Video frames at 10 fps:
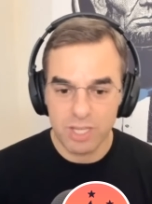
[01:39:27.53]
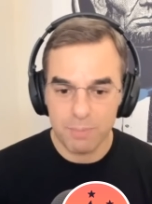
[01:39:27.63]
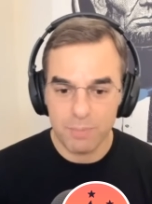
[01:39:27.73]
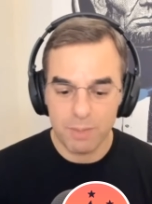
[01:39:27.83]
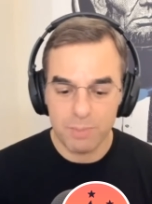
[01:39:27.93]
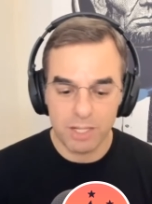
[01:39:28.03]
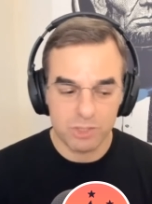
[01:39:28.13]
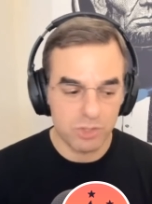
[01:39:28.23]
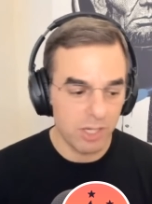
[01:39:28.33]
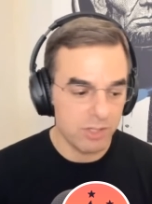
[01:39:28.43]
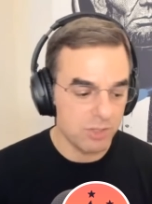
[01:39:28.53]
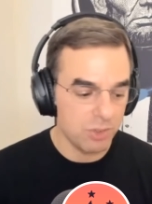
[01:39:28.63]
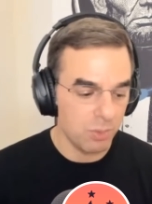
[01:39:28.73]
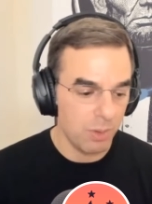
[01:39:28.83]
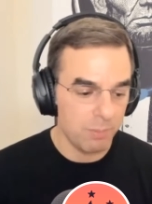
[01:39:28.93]
I'm not trying
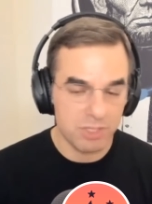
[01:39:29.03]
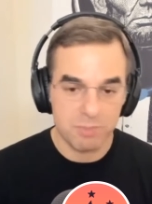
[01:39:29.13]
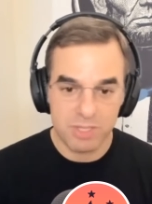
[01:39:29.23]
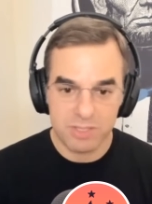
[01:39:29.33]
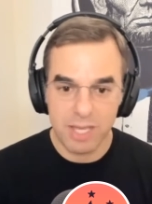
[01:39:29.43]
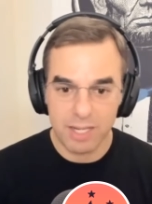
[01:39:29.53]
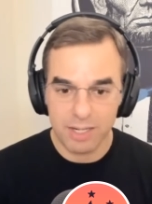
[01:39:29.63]
to dismiss that.